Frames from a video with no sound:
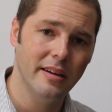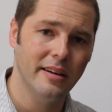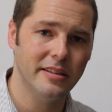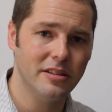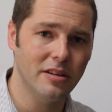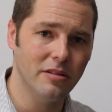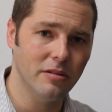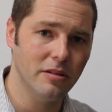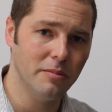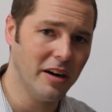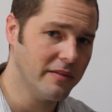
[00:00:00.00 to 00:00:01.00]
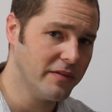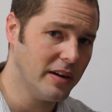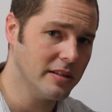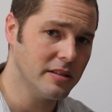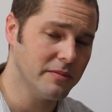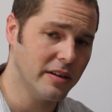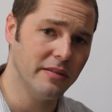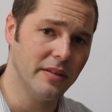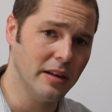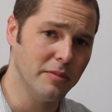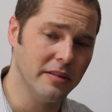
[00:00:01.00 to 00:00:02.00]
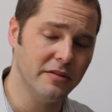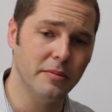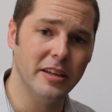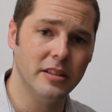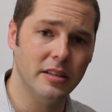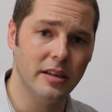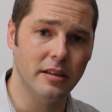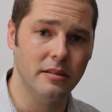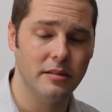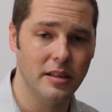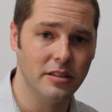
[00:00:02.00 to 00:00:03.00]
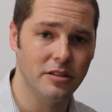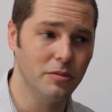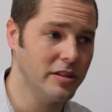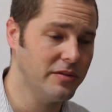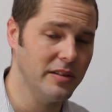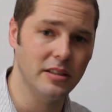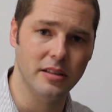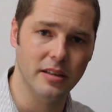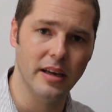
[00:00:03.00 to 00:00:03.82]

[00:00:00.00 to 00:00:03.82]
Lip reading: And so you might find some very valuable information there as to which visa to